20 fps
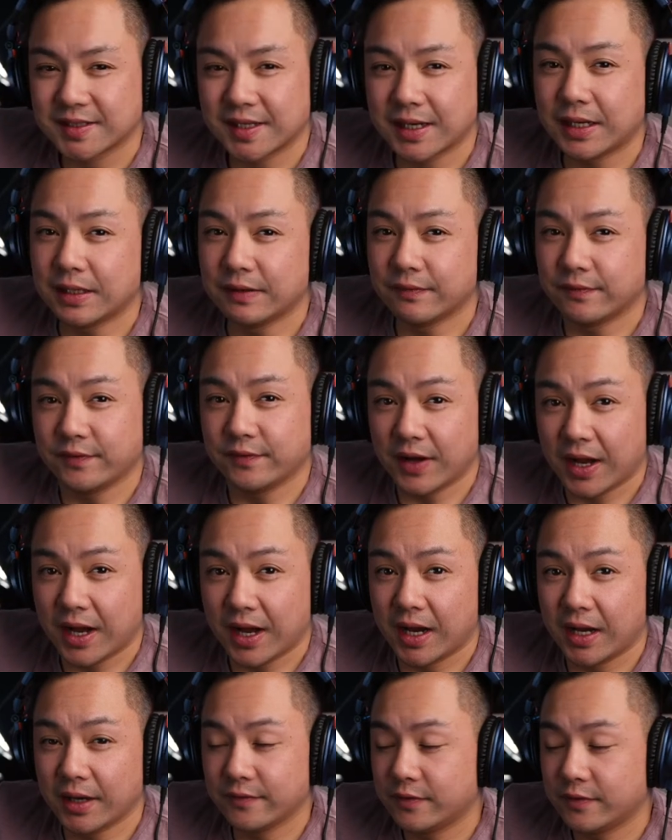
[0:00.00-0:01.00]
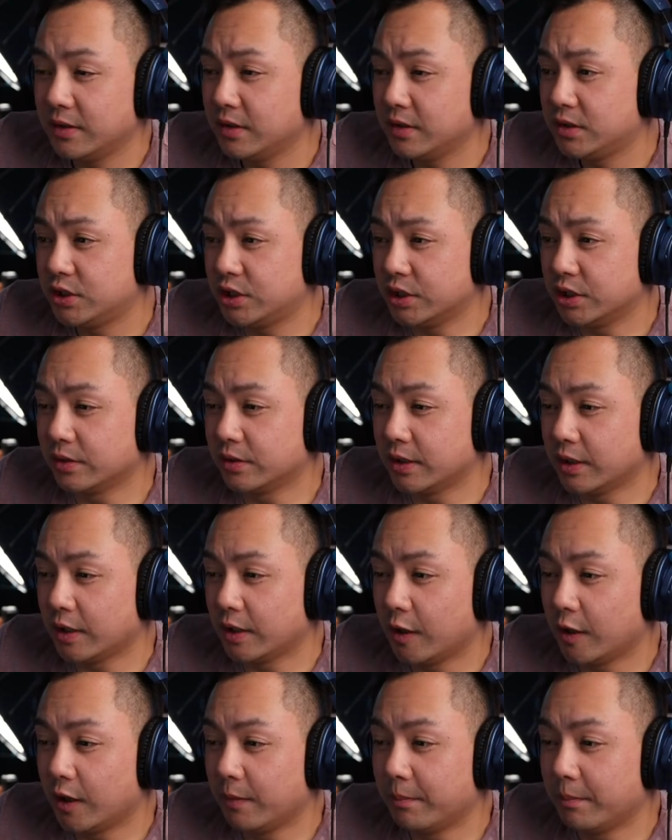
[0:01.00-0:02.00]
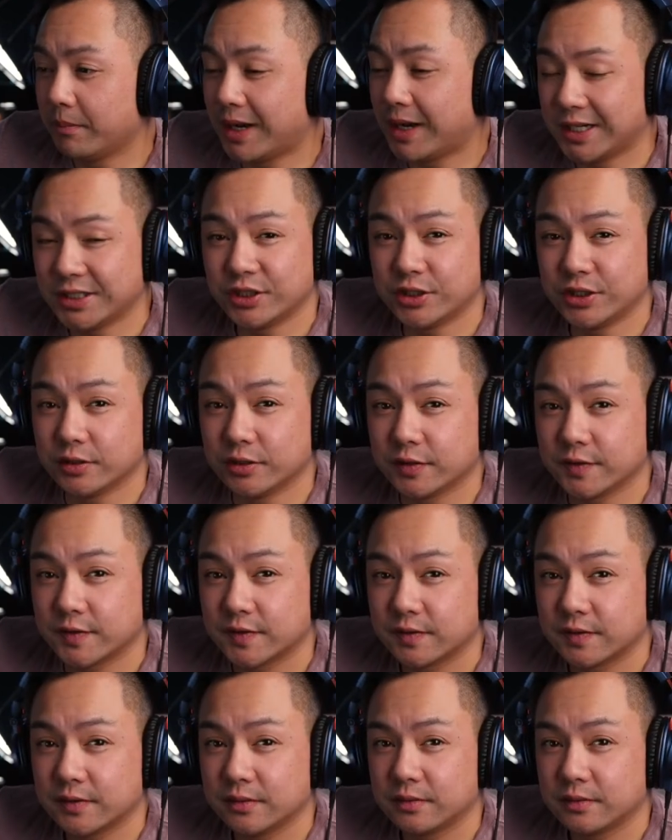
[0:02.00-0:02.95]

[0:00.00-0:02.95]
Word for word: eighty-five chilling on my shills,